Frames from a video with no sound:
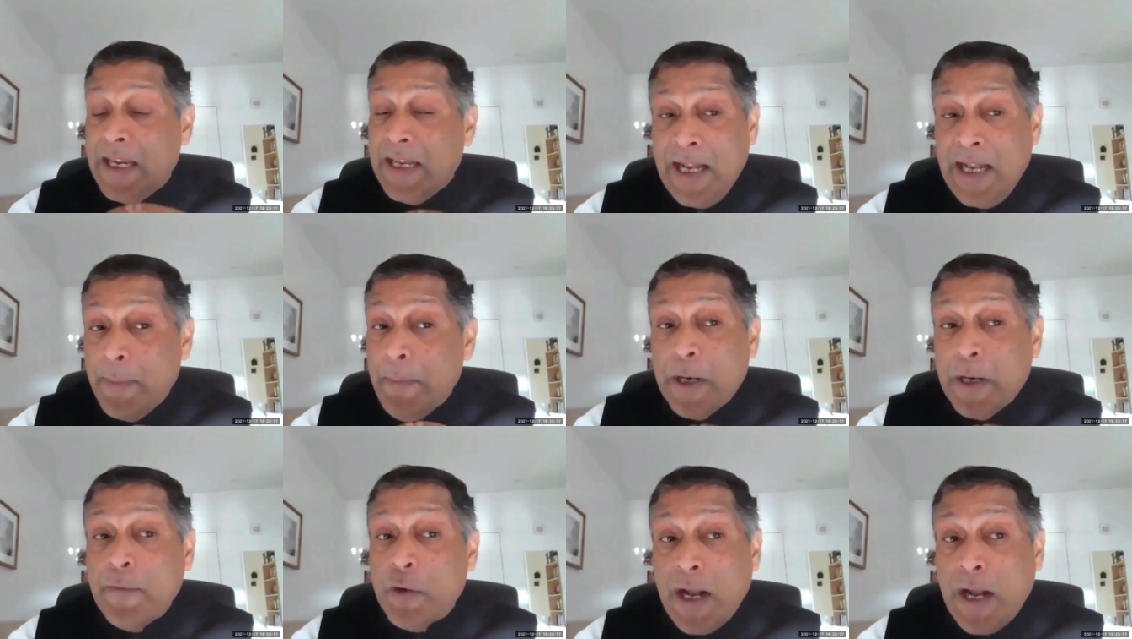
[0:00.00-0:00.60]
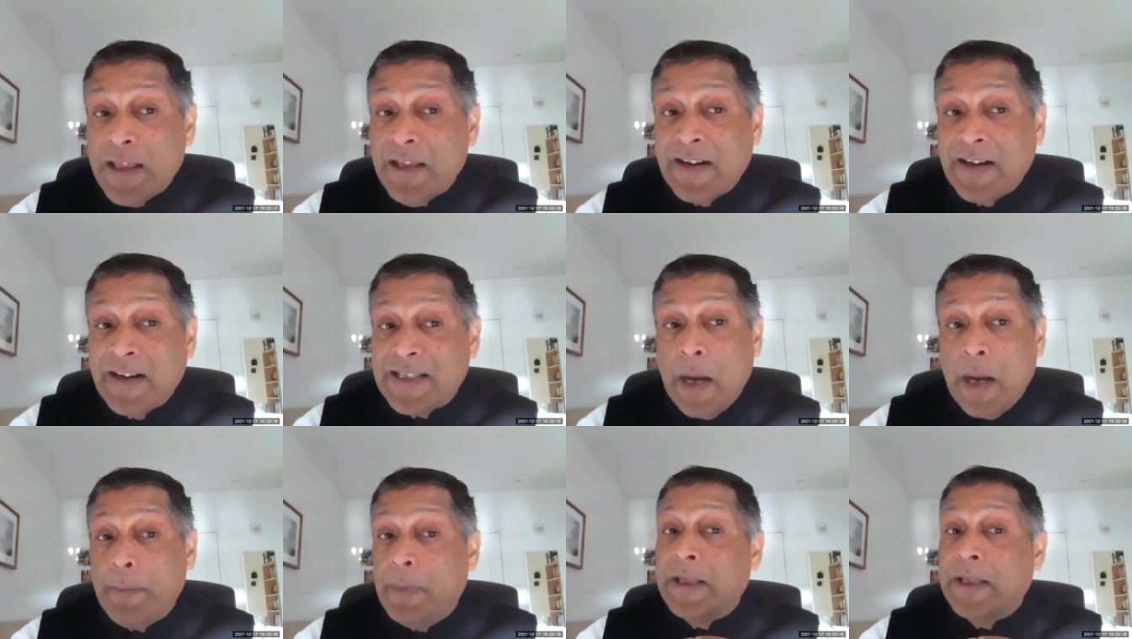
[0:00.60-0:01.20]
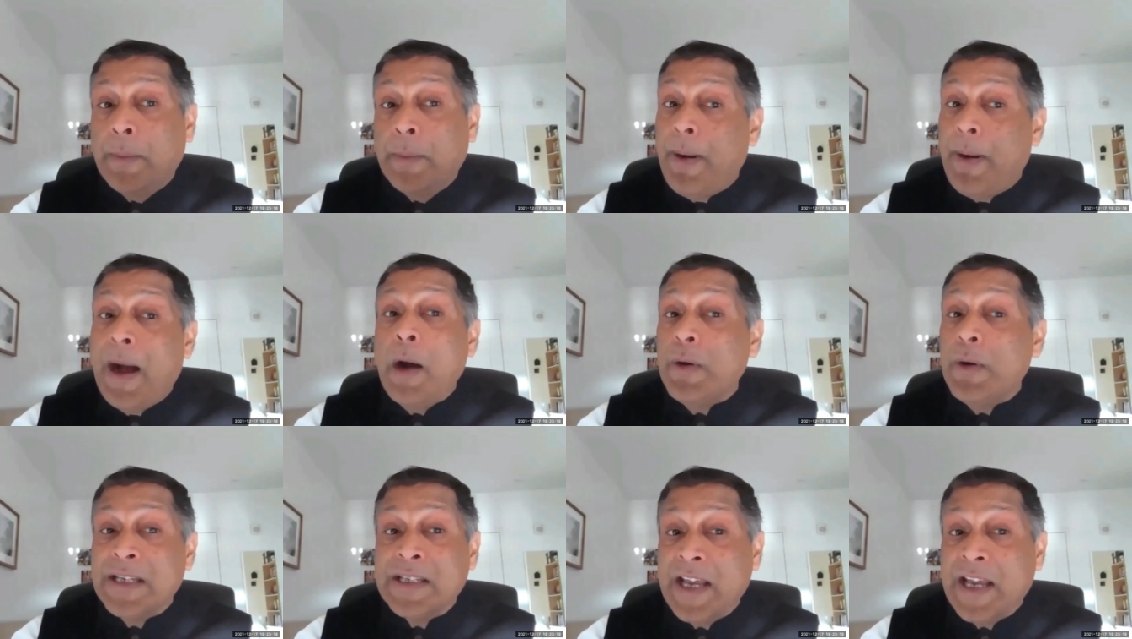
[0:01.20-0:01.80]
Let me give another example. The
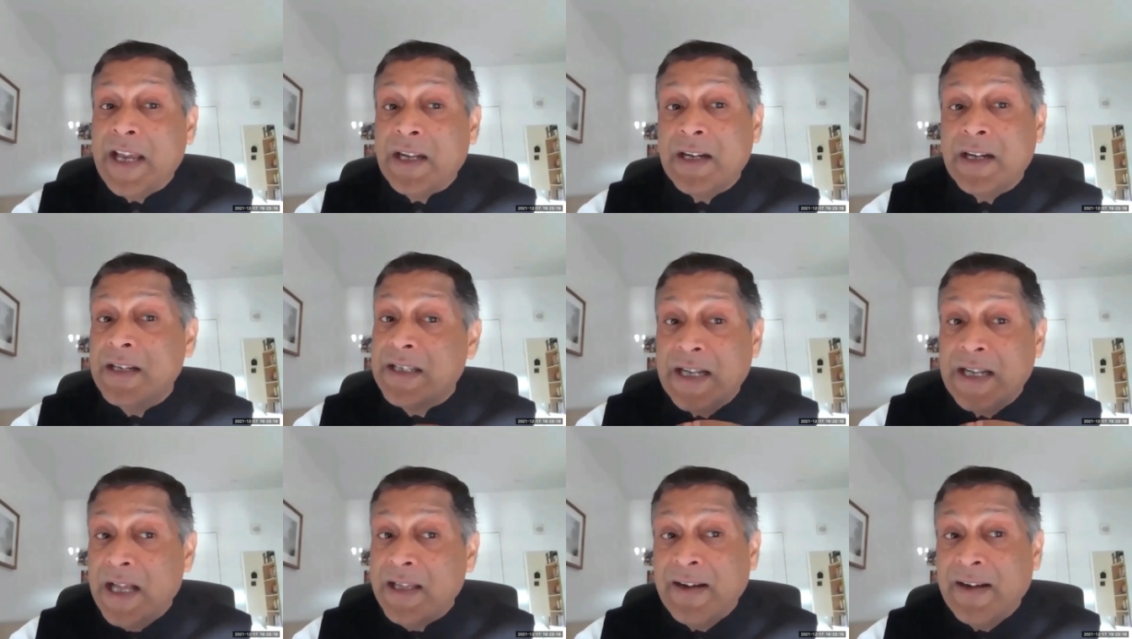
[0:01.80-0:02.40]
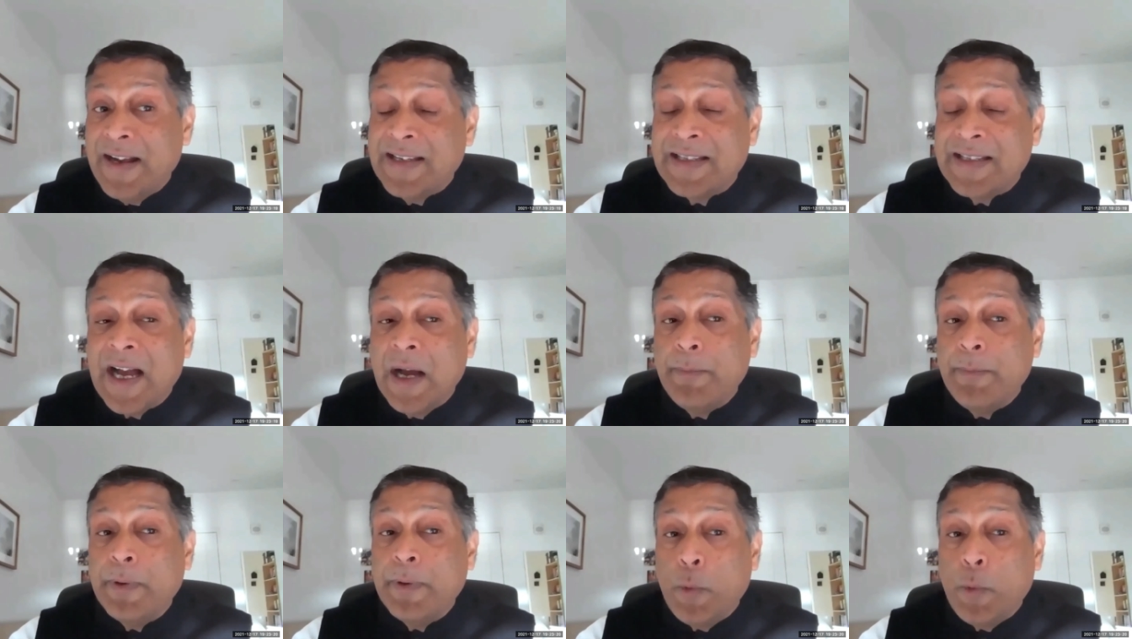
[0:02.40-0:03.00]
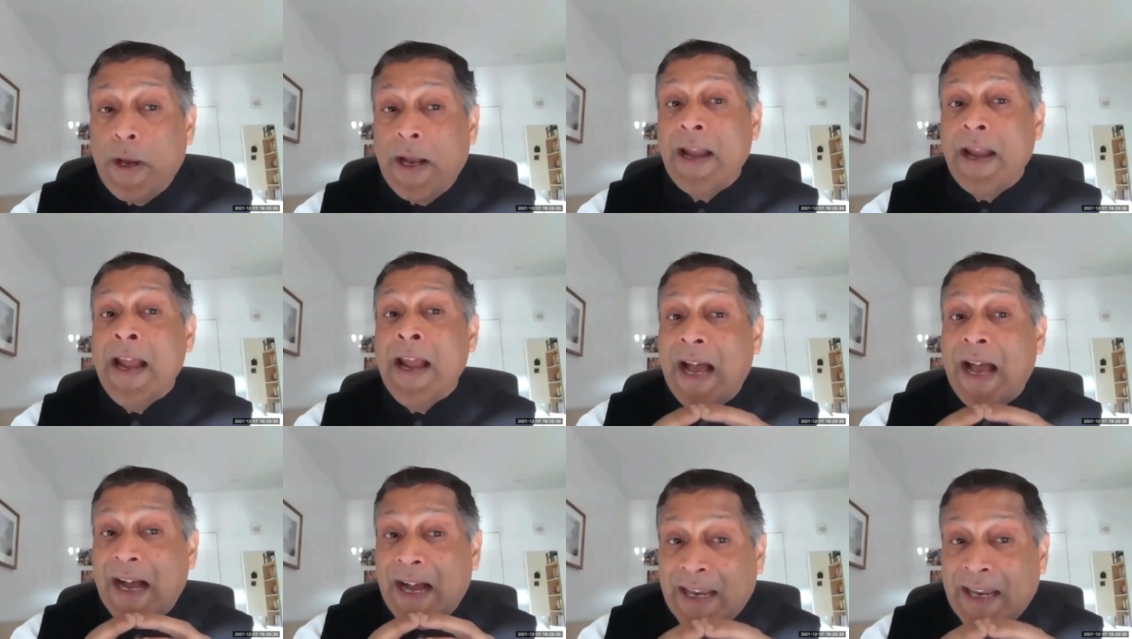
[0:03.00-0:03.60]
power sector is another example where,
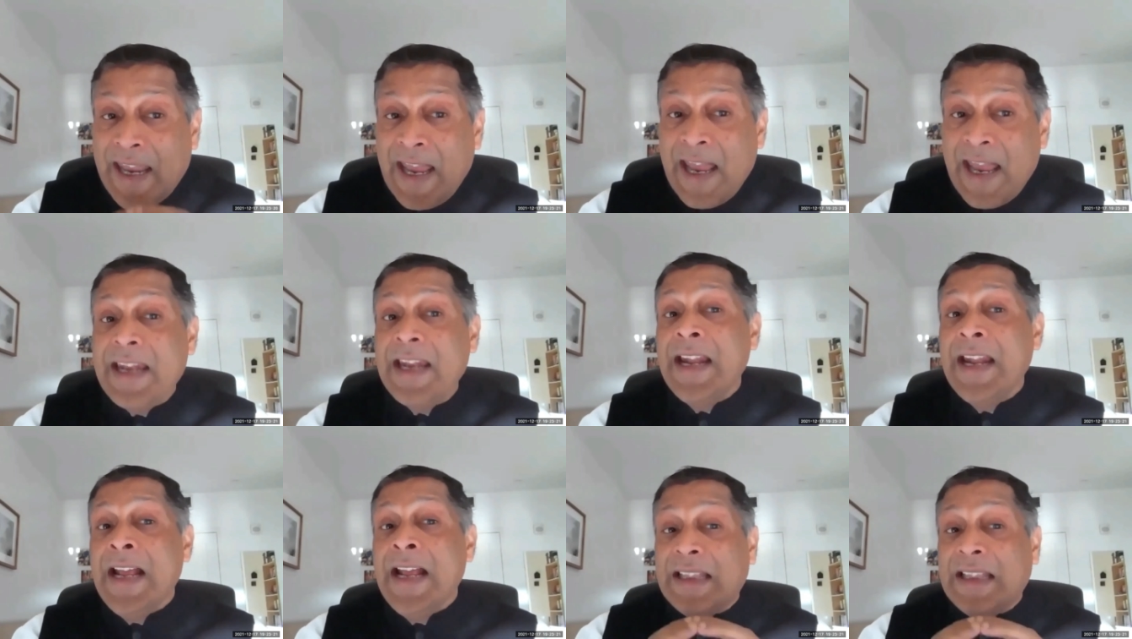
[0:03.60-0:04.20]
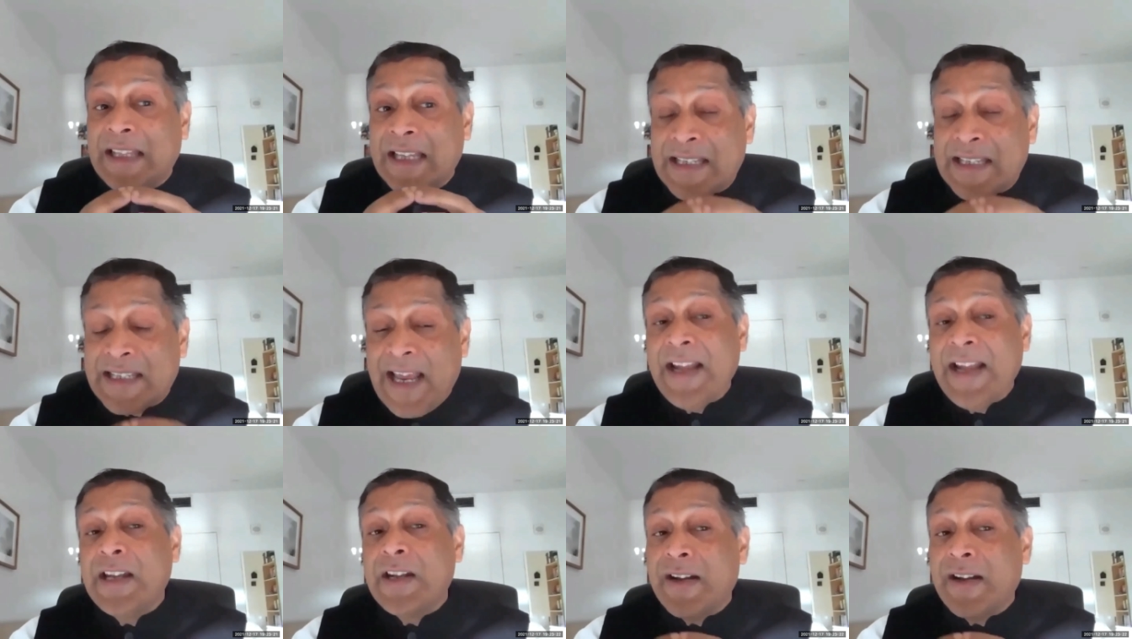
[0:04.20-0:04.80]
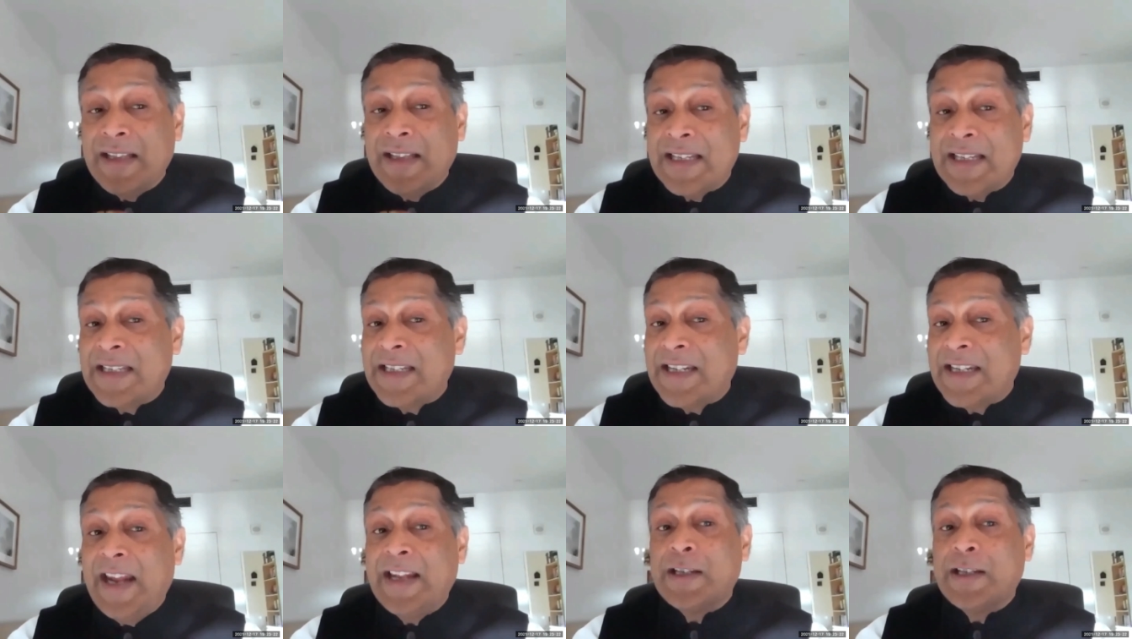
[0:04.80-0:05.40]
again, the center and the
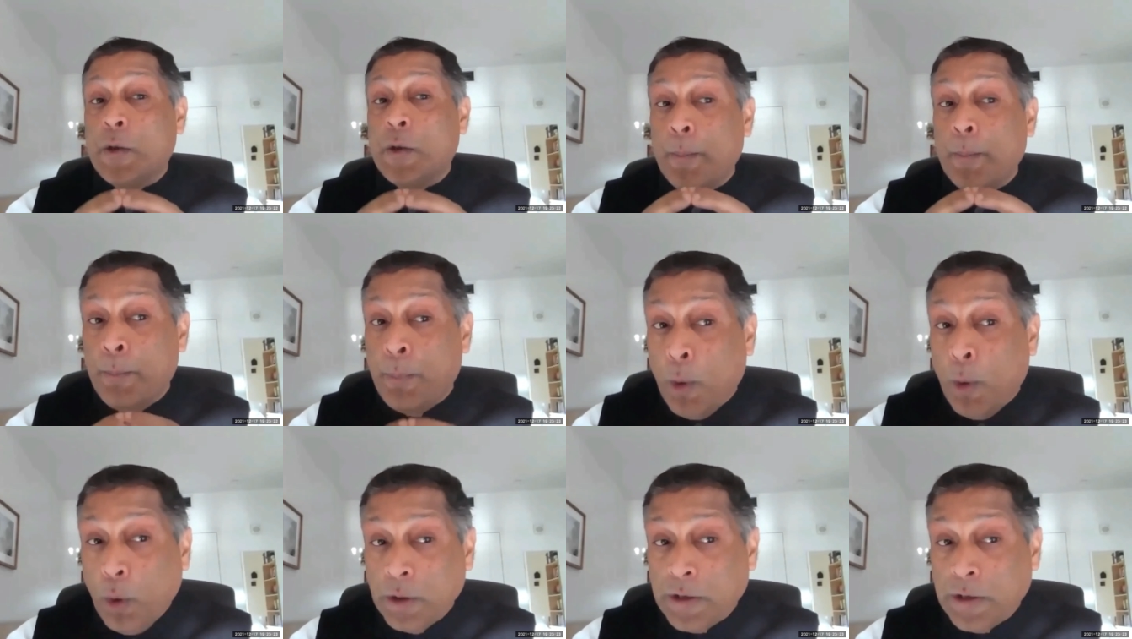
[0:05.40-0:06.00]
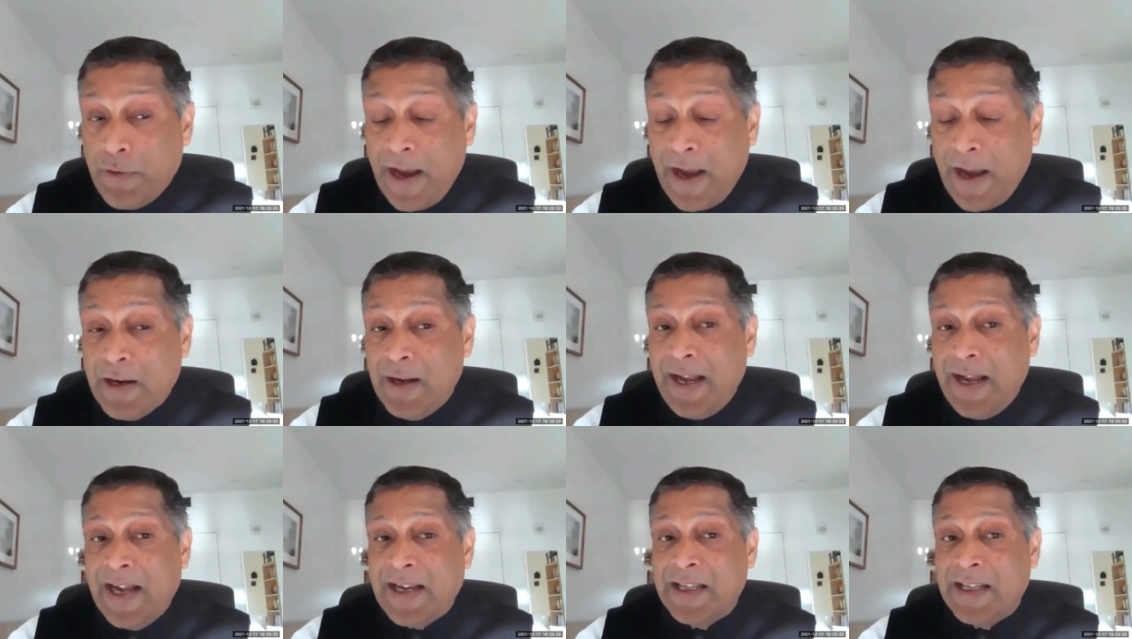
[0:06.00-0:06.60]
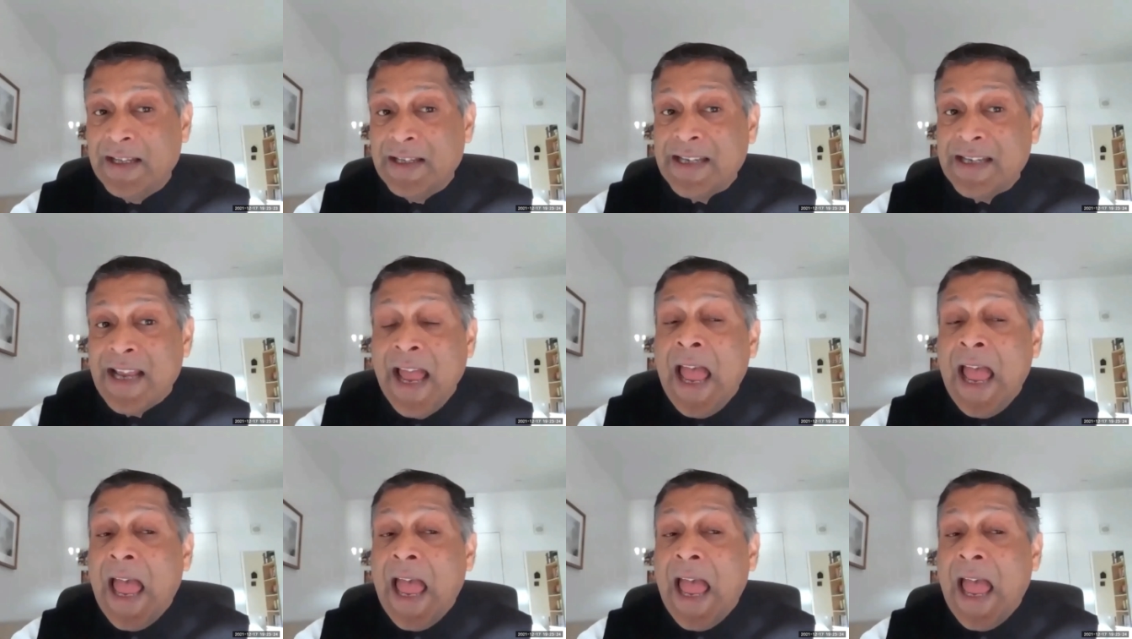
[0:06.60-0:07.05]
states both regulate this.